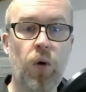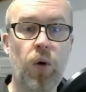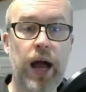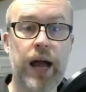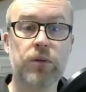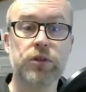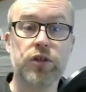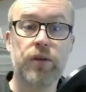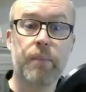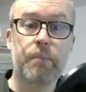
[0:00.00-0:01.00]
or how
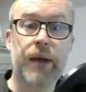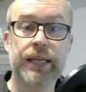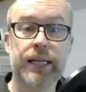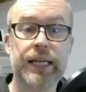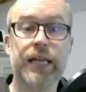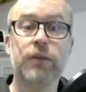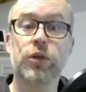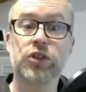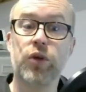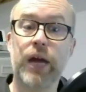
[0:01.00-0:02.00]
to manually,
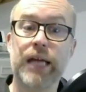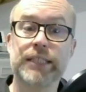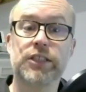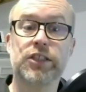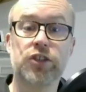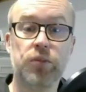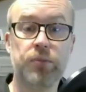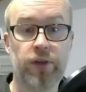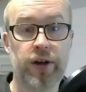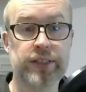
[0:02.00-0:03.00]
what's known as
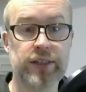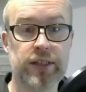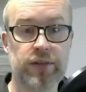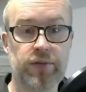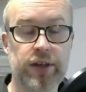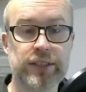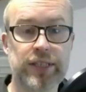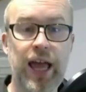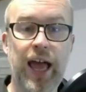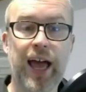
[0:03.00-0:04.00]
supervise the
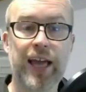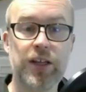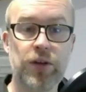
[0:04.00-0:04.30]
device uh,